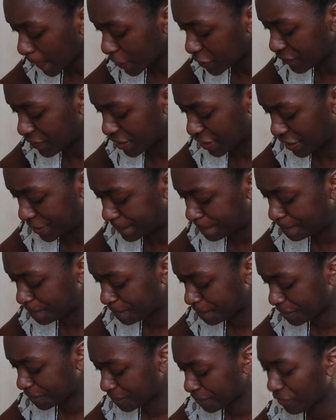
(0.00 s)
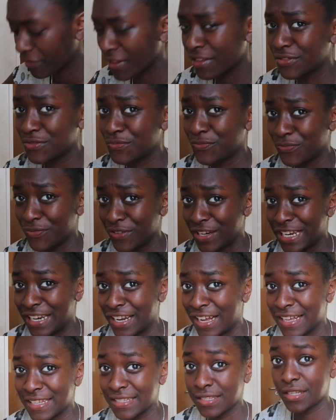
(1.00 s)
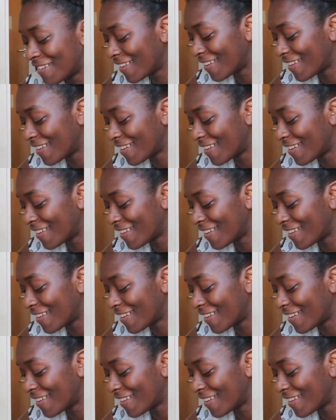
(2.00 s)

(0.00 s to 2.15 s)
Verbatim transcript: She's really good. She's really nice.